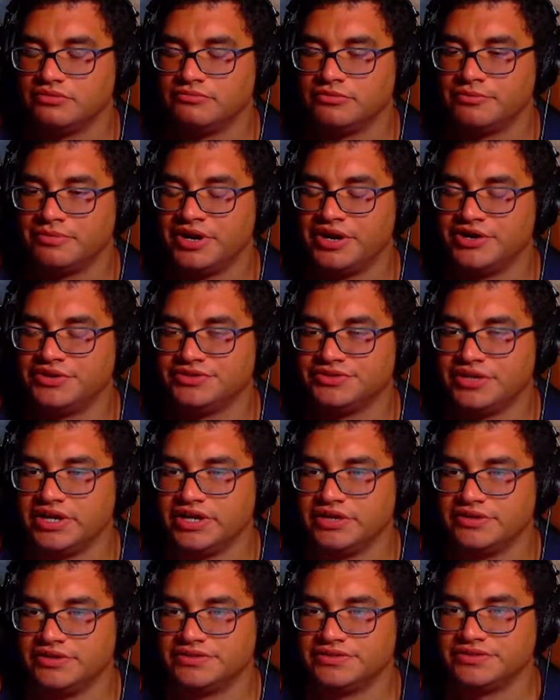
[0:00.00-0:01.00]
prayer
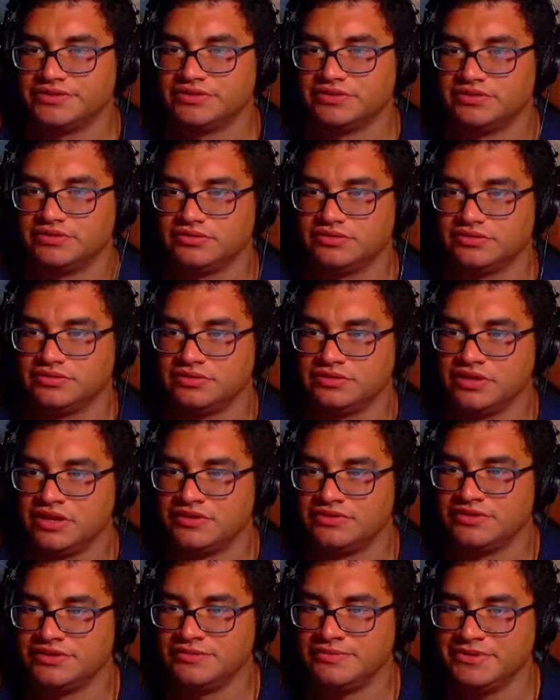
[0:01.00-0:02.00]
stylus.
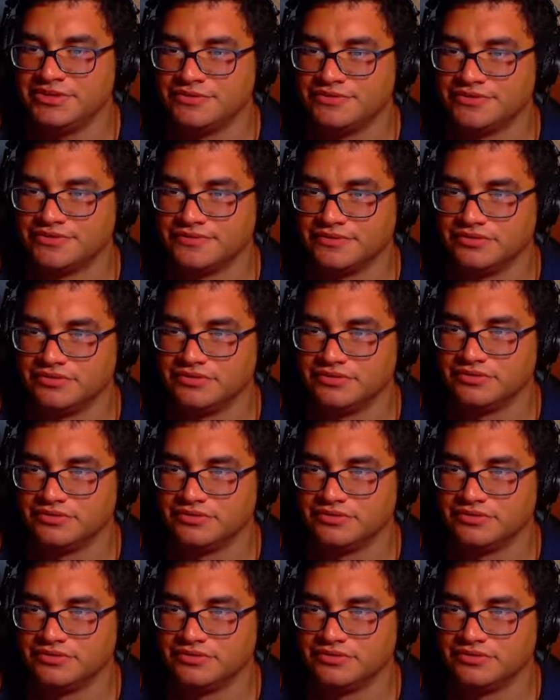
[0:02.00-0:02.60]
Didn't we do this one?